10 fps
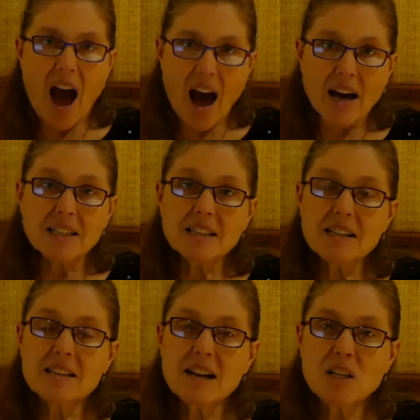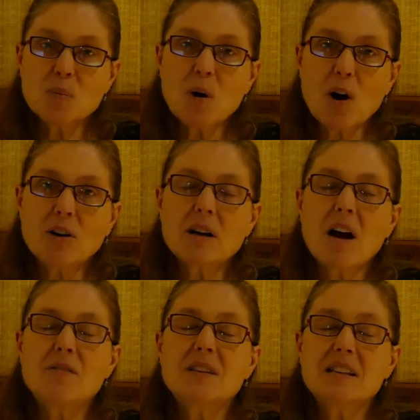Add it in as part
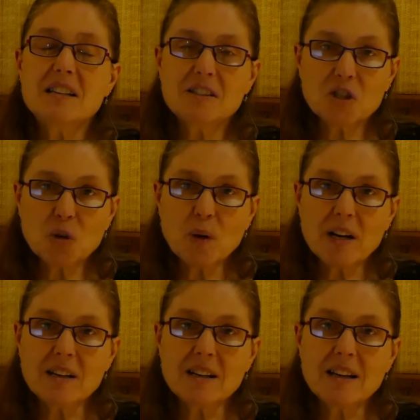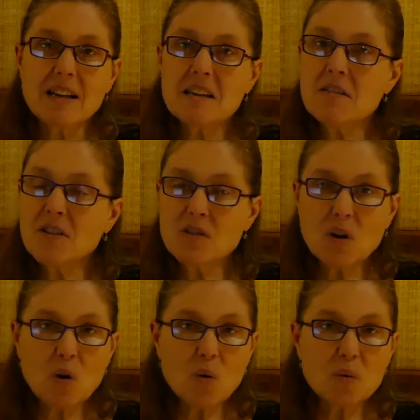of the ear training, even
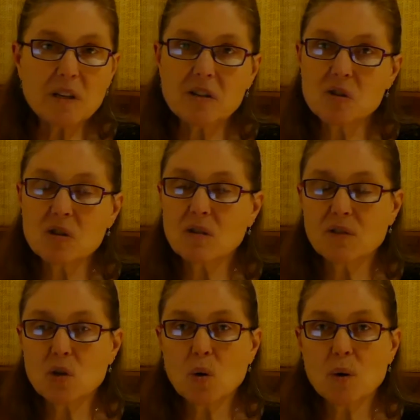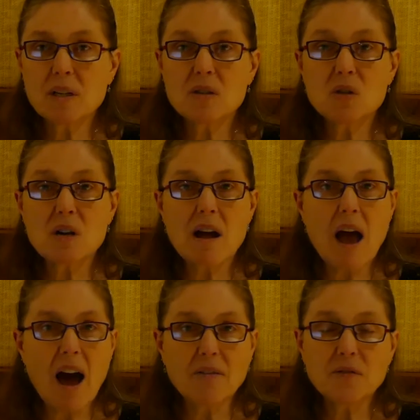though the conservatories
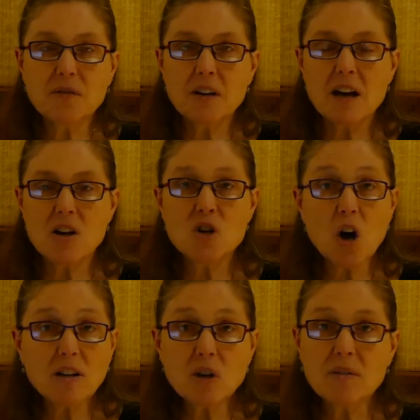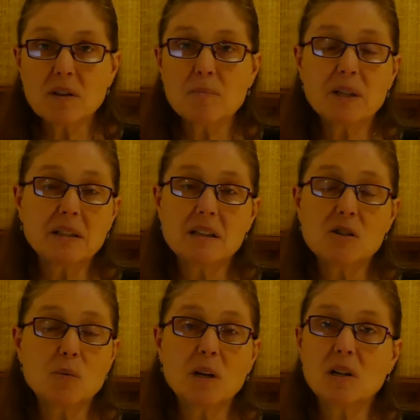have not got the ability
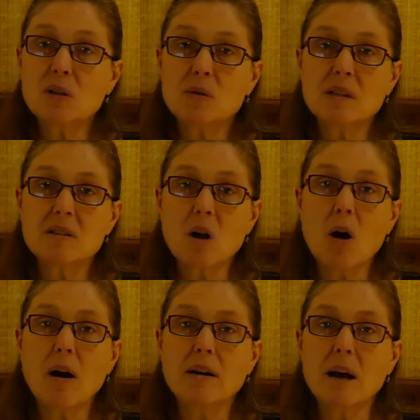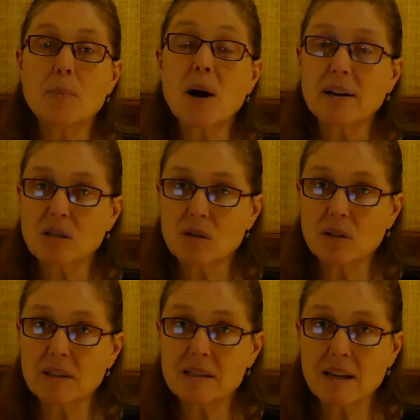to include this on a
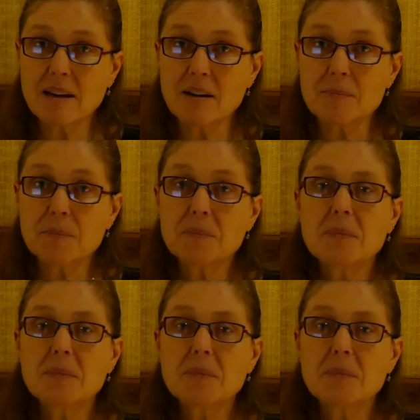practical exam.